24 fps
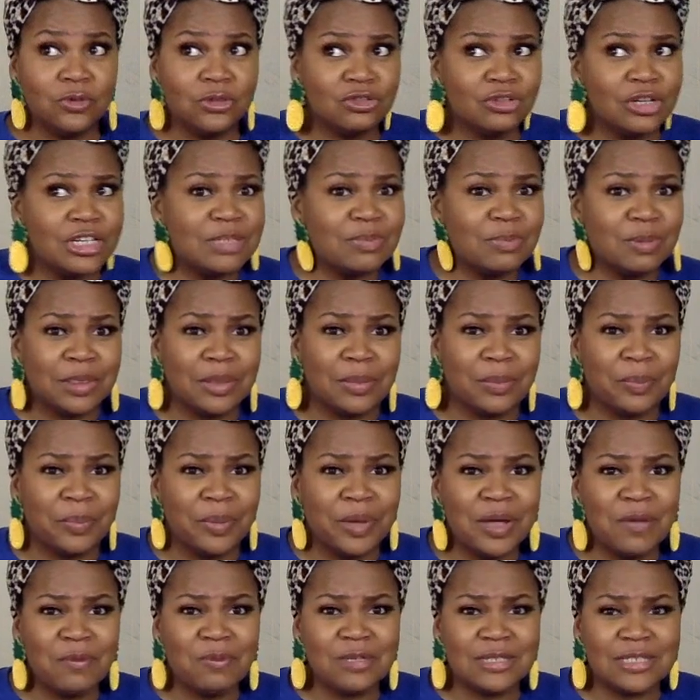dress, but the
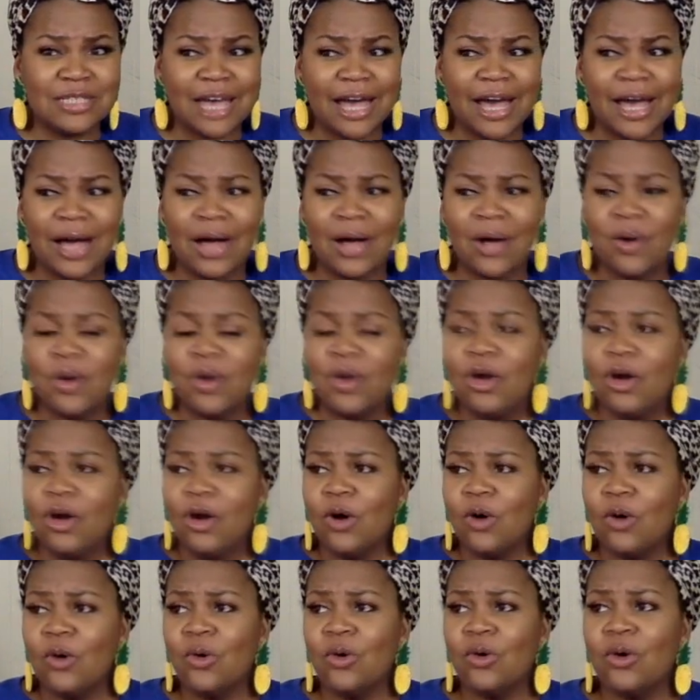butt was out,
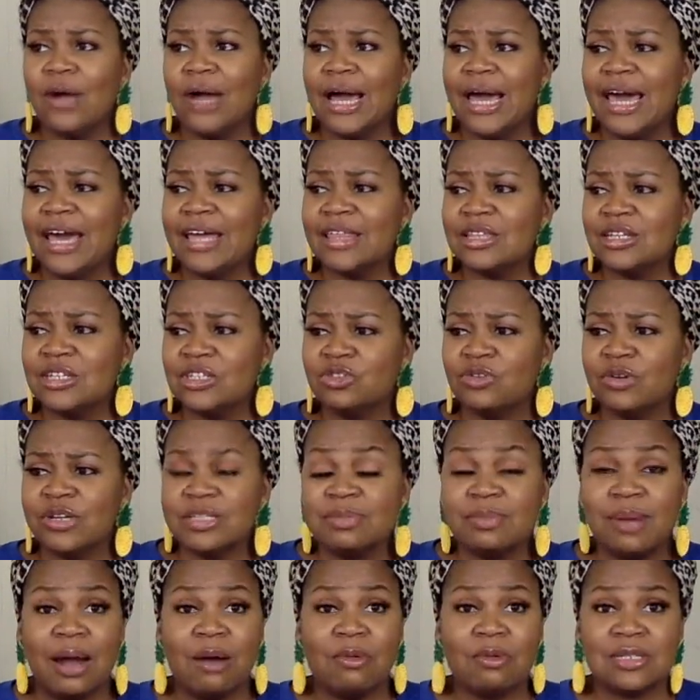or I had the dress,
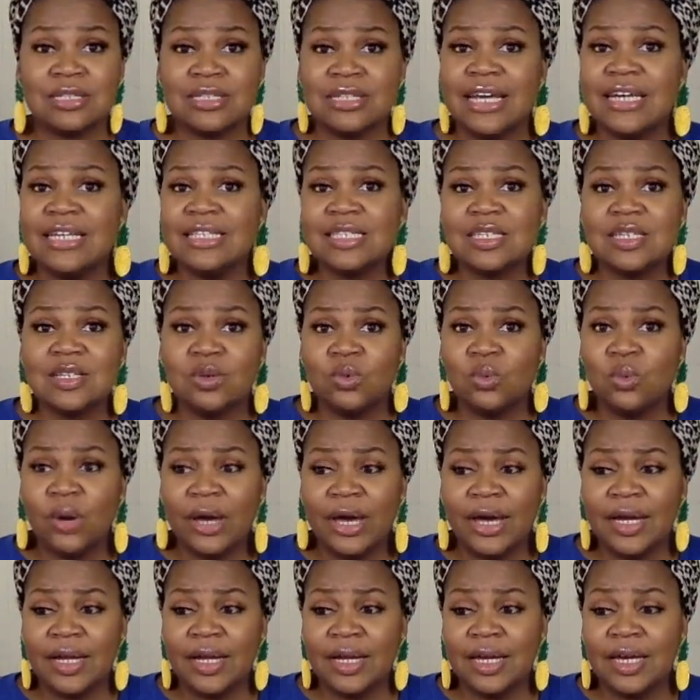but I was late to the
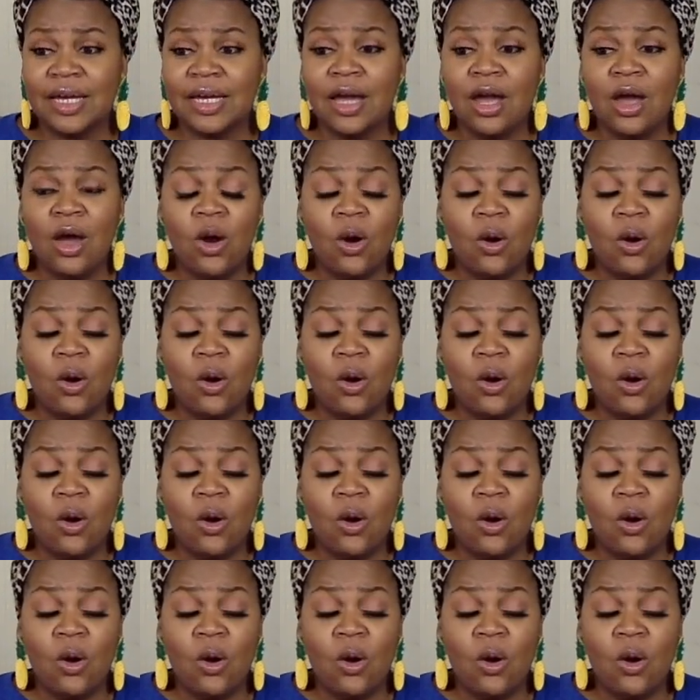wedding,